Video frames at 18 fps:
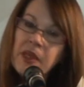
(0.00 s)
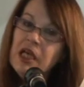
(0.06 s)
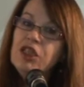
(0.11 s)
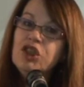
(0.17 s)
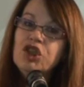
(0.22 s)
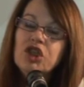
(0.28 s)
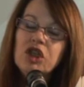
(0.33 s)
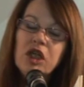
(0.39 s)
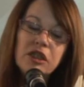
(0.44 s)

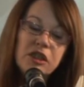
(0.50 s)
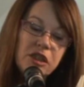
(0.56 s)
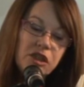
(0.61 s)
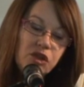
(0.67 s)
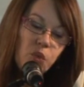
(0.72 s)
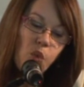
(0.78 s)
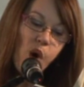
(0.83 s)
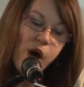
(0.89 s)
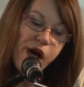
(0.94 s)
His shirt
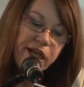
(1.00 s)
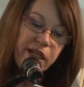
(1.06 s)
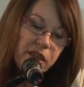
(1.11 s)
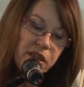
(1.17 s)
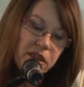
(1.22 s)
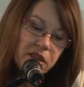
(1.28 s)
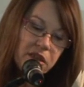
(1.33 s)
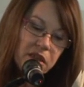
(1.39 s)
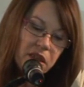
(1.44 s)
is
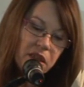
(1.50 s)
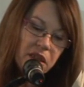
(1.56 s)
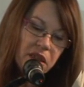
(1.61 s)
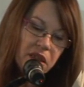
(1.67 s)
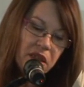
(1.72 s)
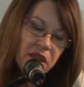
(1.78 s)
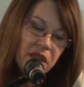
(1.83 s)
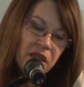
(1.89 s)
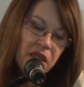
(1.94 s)
white,
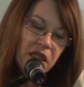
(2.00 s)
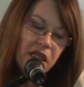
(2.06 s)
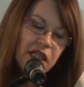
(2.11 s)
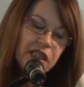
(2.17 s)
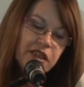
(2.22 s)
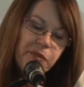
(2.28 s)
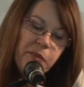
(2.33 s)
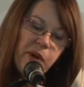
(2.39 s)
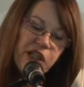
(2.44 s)

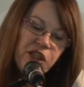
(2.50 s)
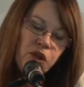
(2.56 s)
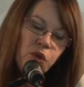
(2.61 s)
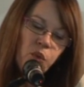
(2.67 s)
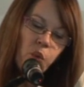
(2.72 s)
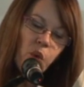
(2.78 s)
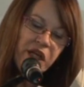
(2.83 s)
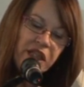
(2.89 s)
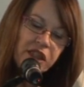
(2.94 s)
his
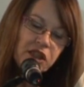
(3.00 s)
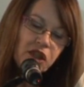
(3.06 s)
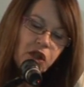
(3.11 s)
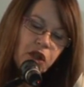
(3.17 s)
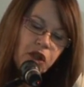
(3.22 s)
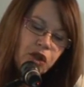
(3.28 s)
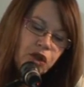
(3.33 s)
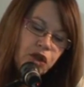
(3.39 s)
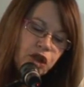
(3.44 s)
buttoned
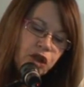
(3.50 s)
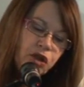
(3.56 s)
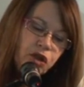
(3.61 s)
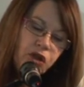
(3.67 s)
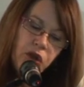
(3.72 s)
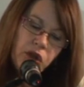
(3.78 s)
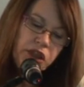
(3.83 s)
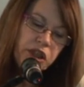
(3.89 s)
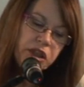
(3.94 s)
waistcoat
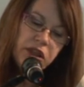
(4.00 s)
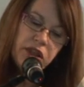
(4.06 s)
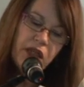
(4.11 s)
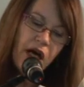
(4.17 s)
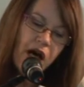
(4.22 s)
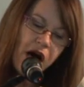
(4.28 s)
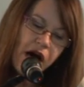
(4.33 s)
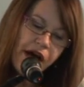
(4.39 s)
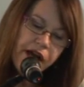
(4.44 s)
and knotted
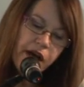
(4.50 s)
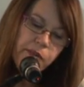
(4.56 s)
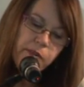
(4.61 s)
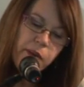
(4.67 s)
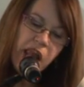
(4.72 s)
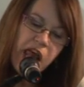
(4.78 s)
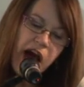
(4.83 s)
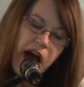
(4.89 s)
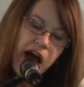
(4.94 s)
tie are
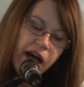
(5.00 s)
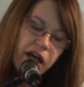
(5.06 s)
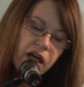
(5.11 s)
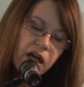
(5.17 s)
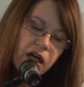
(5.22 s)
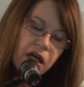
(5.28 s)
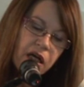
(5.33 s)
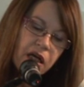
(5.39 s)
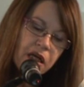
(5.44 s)
black.
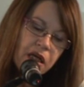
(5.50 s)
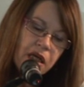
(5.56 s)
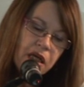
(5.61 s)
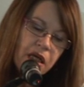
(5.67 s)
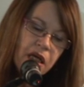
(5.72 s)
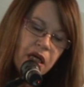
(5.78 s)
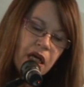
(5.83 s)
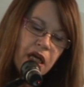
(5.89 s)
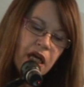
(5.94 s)

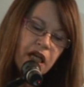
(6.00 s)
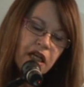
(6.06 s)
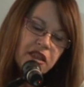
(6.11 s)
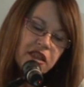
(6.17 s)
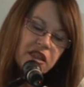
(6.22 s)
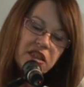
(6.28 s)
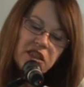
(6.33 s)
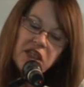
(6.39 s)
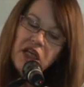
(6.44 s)
He
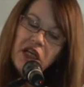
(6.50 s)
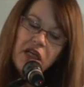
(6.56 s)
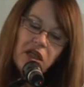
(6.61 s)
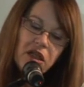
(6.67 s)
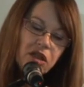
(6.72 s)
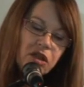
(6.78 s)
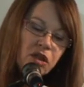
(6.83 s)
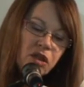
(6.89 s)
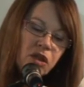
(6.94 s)
has
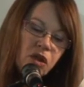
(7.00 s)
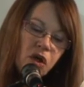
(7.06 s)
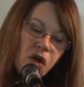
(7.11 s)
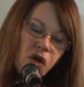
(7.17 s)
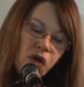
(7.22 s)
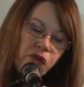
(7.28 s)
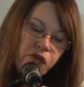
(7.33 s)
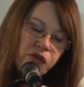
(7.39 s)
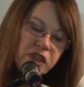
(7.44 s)
taken
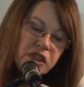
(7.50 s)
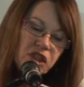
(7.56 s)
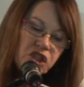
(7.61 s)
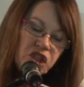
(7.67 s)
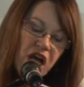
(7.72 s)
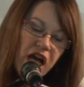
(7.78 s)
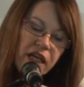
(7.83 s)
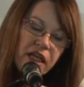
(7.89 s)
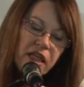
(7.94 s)
off his
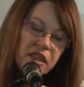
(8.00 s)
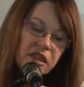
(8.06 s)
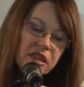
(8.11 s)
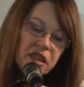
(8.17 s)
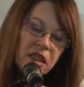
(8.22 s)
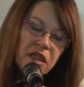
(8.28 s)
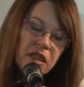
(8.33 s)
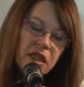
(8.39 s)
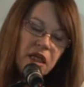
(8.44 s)

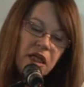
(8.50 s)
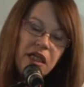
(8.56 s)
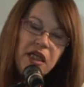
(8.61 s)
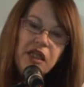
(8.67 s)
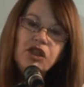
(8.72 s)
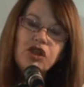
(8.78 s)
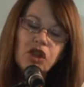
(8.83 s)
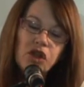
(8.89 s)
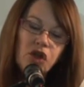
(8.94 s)
jacket in the
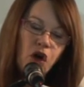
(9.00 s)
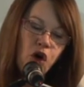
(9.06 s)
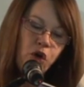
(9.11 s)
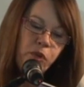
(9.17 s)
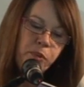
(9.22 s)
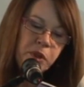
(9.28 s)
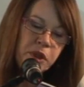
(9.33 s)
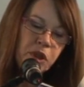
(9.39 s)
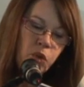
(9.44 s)
heat and
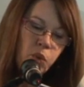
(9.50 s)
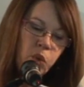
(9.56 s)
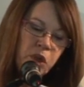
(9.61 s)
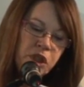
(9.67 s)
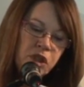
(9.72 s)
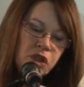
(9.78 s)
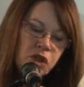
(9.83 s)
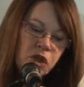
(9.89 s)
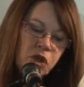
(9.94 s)
opened the
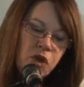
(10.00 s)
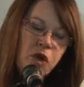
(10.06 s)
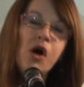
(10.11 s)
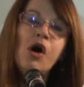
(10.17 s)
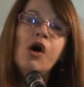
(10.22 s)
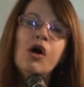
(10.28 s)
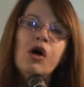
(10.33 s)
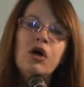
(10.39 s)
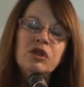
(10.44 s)
window
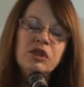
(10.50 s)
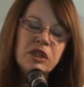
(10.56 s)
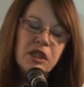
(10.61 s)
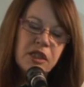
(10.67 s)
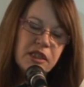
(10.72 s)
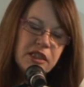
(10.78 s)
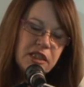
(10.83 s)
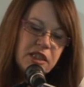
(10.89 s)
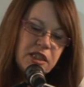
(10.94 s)
onto
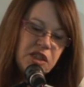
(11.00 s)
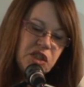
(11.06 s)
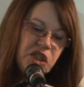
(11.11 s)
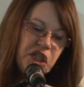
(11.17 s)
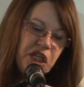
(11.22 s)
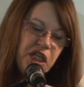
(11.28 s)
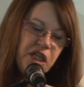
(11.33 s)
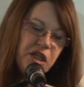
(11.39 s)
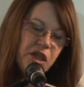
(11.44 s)
the
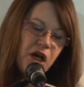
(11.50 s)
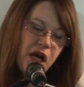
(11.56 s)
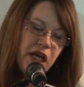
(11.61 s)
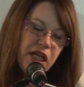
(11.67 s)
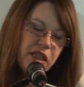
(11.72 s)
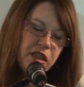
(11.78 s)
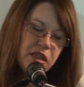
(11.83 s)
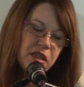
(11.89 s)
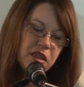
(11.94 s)
sticky
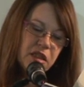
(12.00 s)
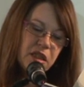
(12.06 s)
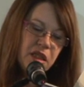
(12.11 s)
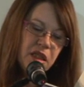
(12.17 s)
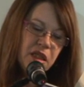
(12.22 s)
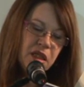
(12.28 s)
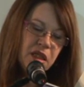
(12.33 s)
night.